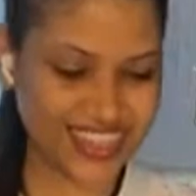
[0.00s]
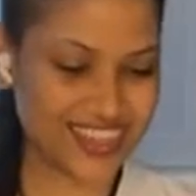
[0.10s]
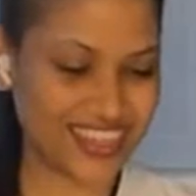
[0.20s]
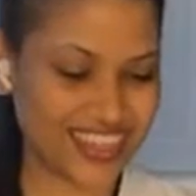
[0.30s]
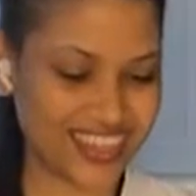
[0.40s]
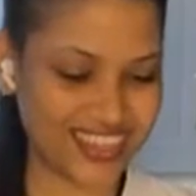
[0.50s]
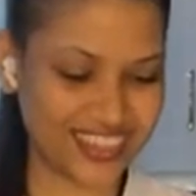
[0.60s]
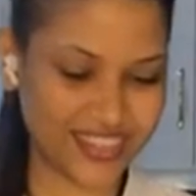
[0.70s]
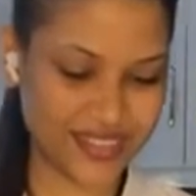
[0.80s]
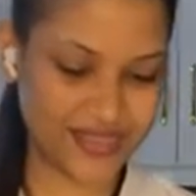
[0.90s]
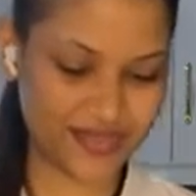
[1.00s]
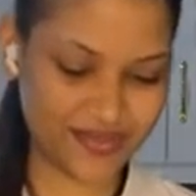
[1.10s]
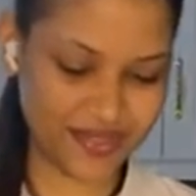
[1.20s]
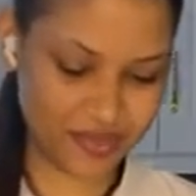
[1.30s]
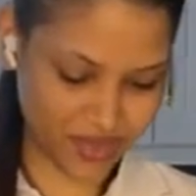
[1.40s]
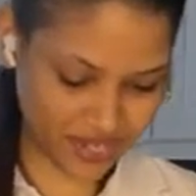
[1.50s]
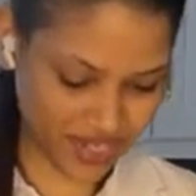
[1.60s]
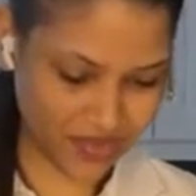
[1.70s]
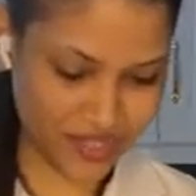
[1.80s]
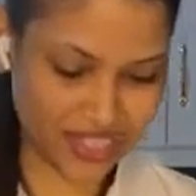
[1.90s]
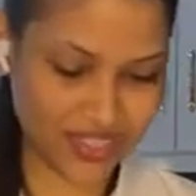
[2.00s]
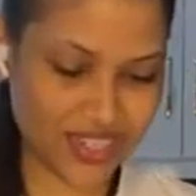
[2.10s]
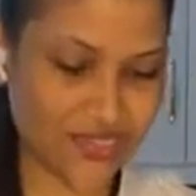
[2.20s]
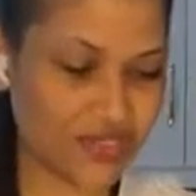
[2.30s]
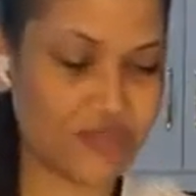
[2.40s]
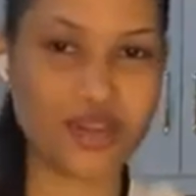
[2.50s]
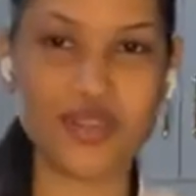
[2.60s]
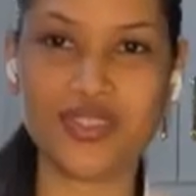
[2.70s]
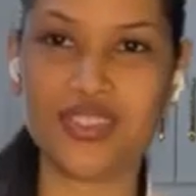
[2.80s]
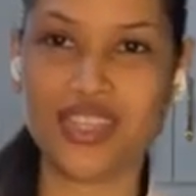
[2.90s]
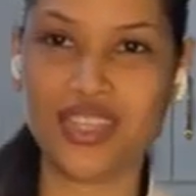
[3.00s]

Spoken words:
Okay, guys, so I'm going to leave this just for about